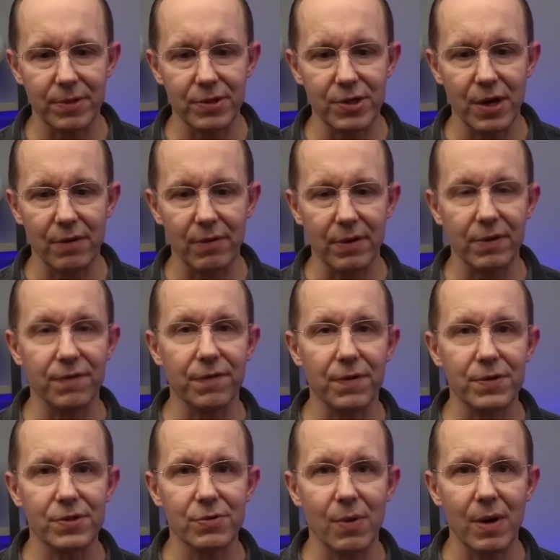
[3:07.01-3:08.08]
to generate the
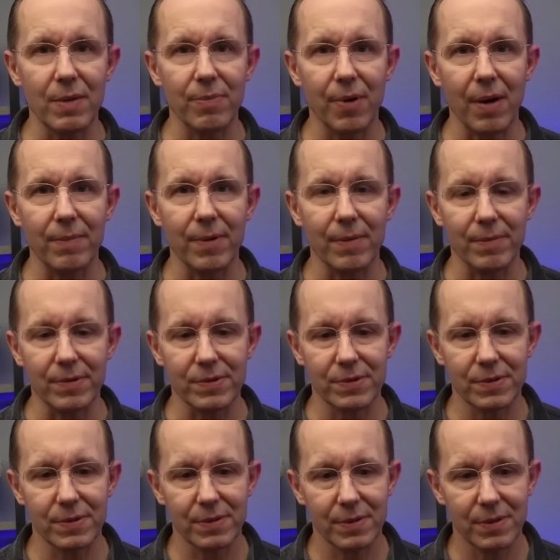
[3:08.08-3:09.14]
first 20 prime numbers.